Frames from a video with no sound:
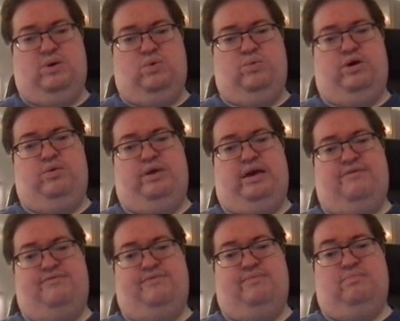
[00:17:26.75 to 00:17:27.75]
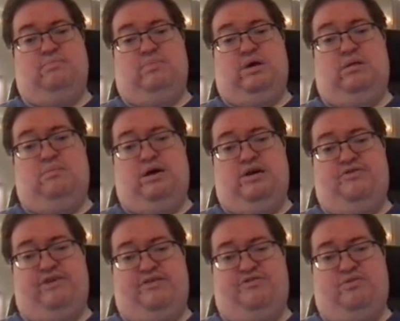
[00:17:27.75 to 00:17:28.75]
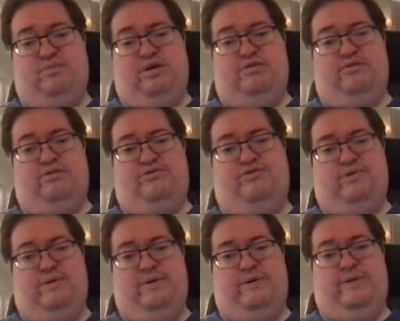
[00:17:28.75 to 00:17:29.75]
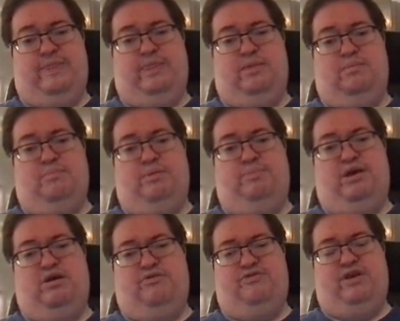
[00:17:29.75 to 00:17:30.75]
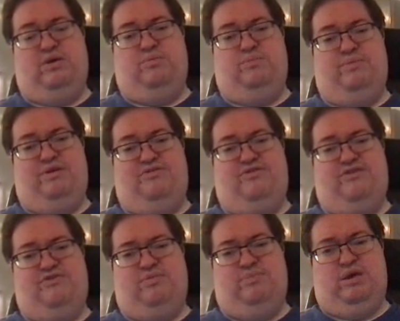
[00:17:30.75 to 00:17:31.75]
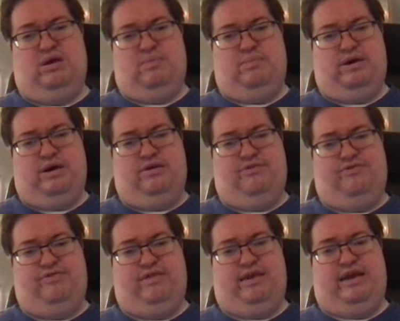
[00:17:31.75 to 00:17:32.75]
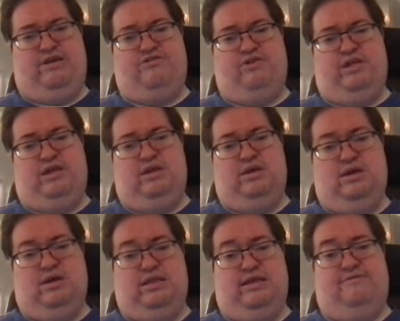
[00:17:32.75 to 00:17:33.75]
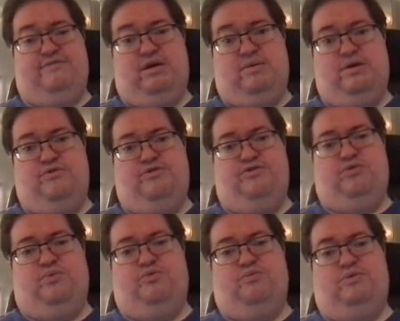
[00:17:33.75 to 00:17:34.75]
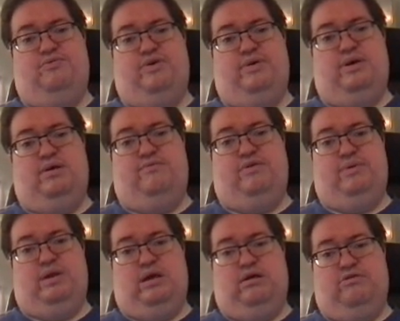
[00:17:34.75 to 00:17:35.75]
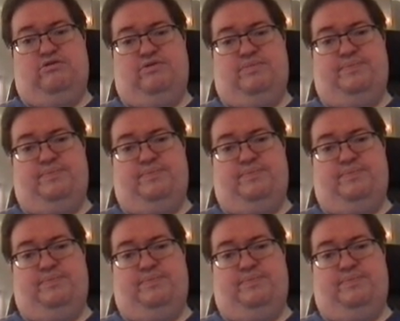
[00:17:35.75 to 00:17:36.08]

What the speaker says: where we have unbiased estimators, but because they insist on being unbiased, their variance is going to be very, very large.